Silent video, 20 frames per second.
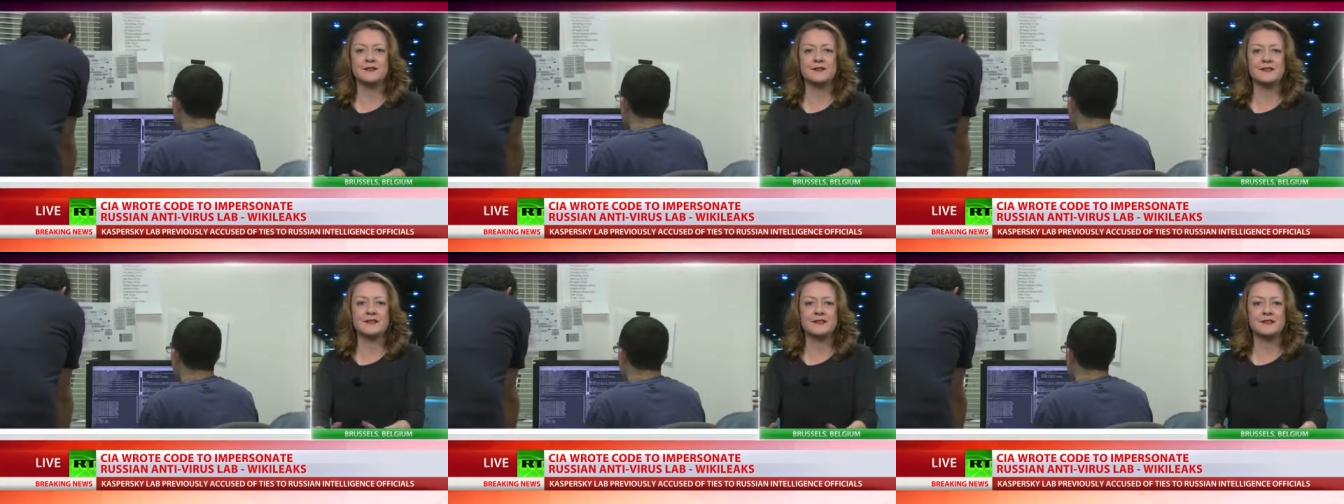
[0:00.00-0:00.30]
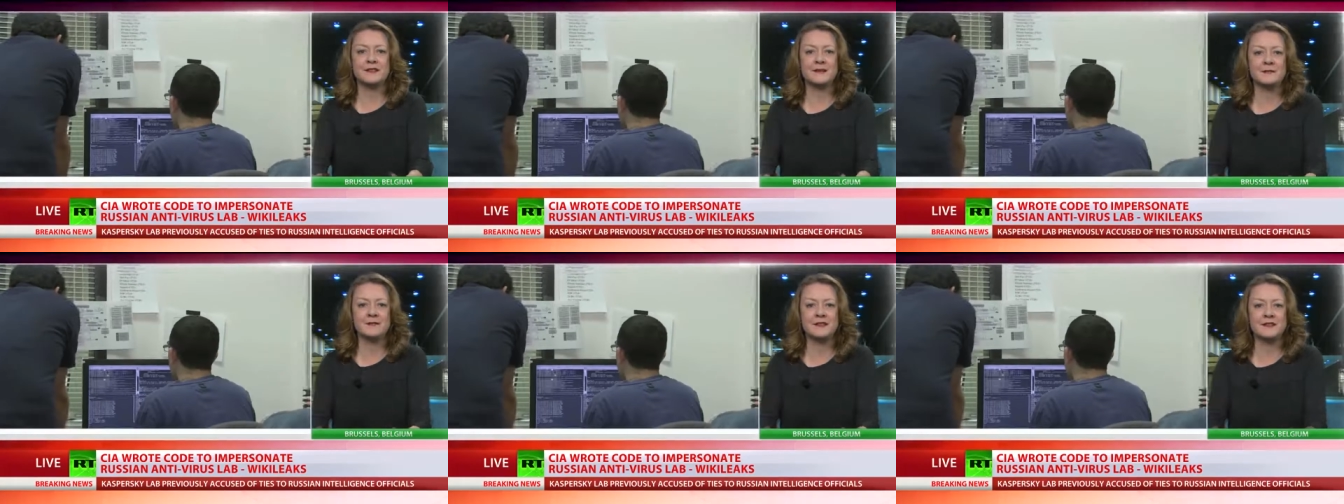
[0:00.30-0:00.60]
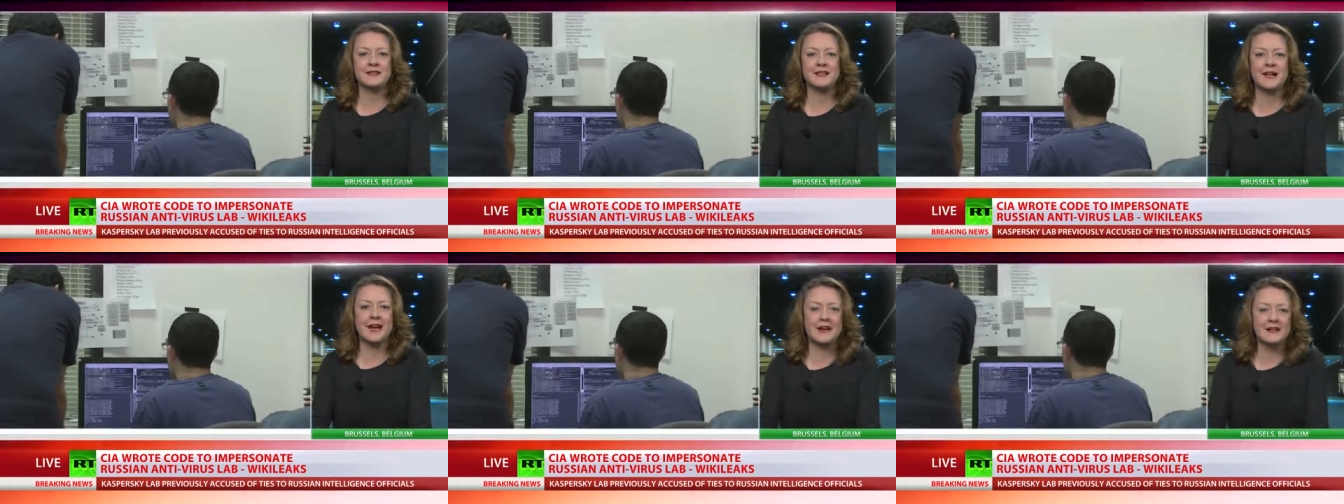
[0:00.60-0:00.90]
uh, some of
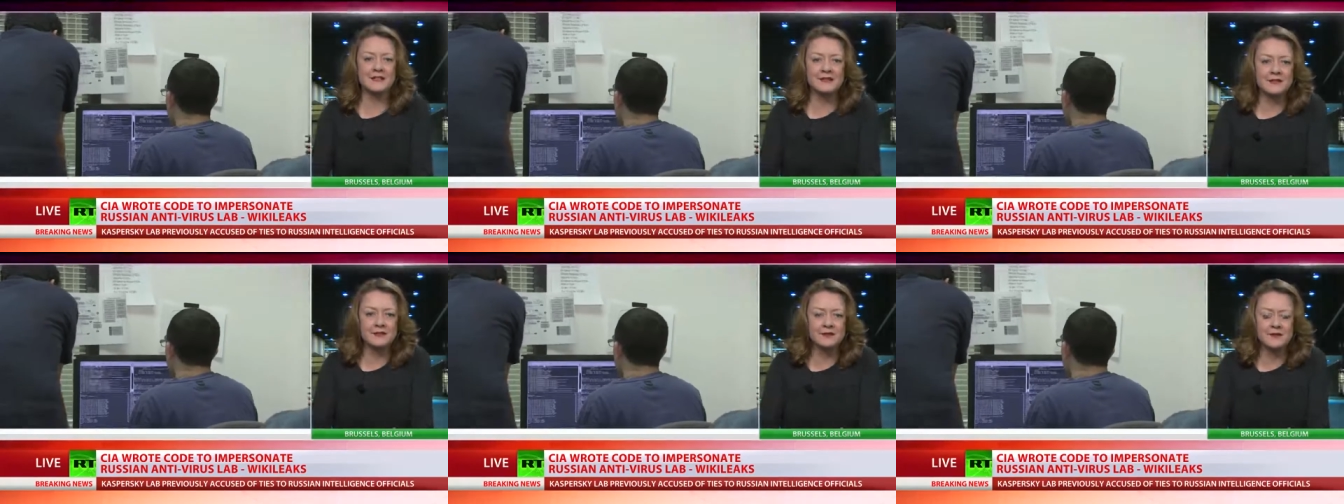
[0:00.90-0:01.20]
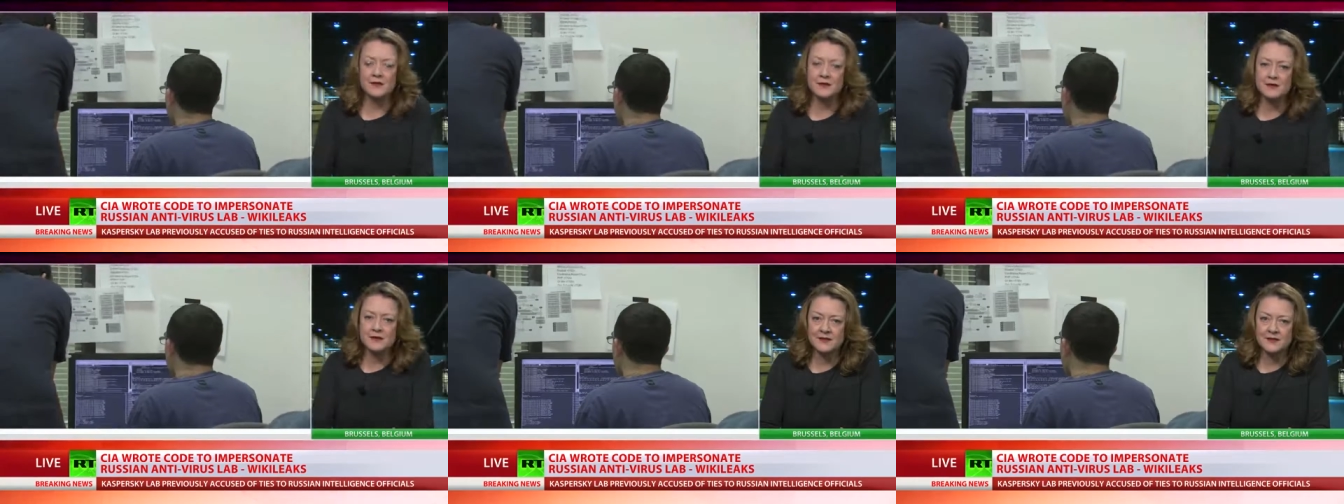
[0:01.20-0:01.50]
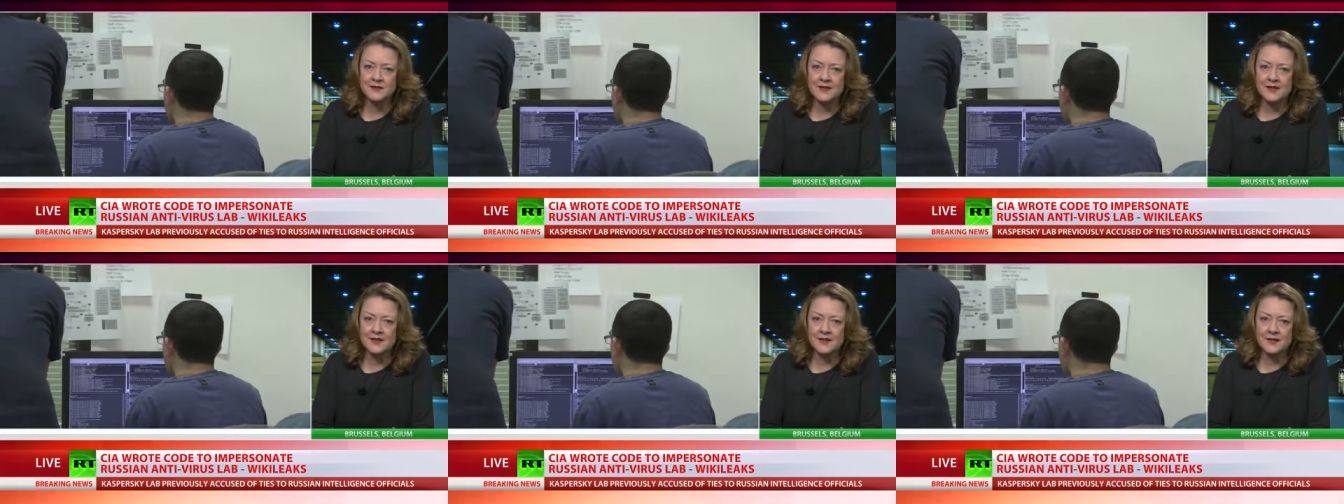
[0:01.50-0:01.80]
these hacks are not
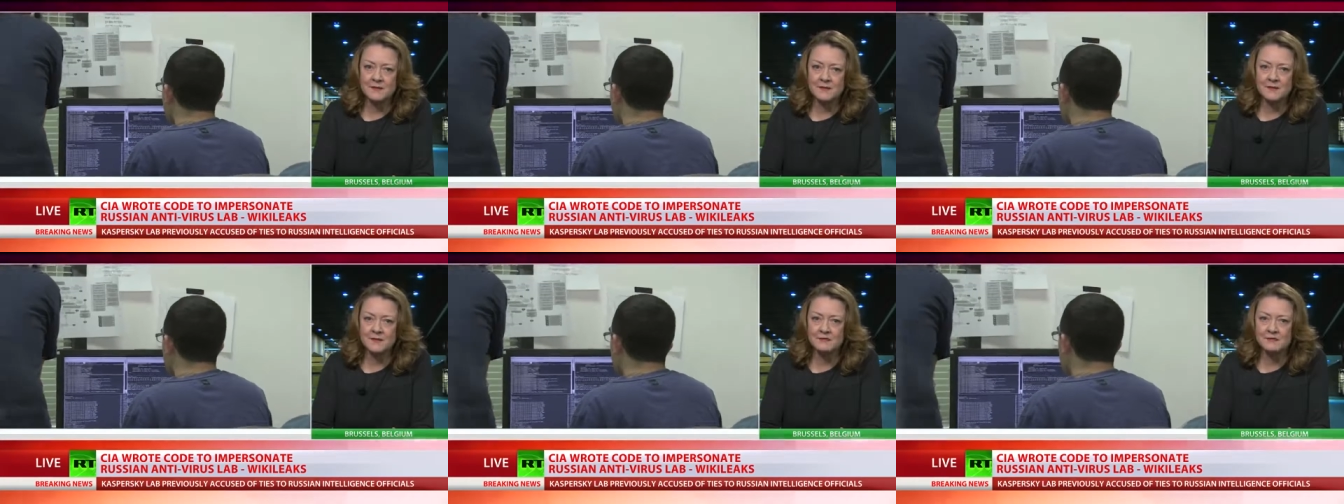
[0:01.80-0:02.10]
um,